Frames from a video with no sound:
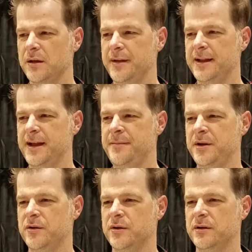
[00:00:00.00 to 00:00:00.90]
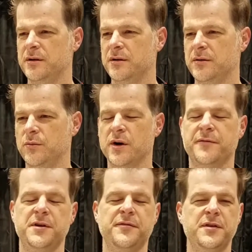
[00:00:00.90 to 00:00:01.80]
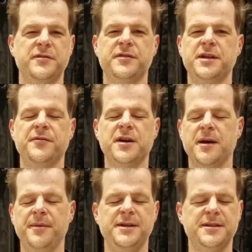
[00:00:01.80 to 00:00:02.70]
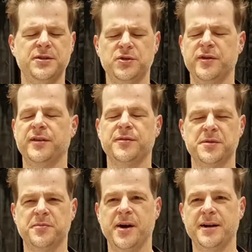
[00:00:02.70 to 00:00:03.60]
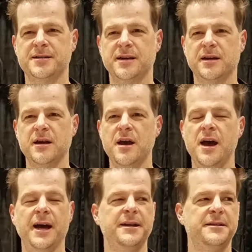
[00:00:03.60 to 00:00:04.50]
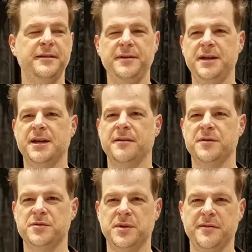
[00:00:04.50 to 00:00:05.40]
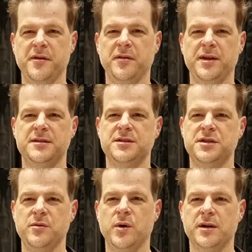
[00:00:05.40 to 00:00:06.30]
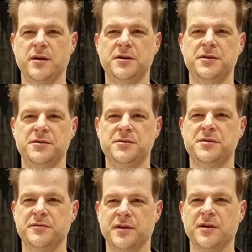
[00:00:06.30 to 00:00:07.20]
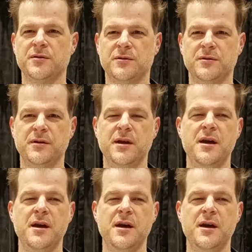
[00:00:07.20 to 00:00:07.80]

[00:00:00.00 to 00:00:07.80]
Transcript: that led me to doing work for different different companies that do Transformers products. Like I did D V D covers when they re-released the G one cartoons, which is really cool.